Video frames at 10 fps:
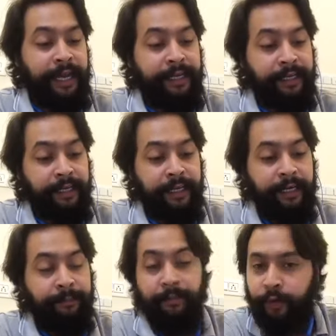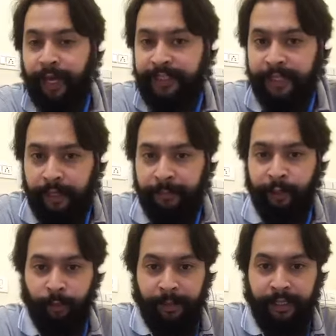And before I start my
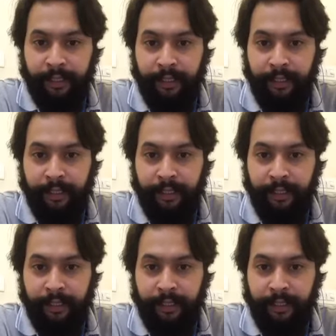topic,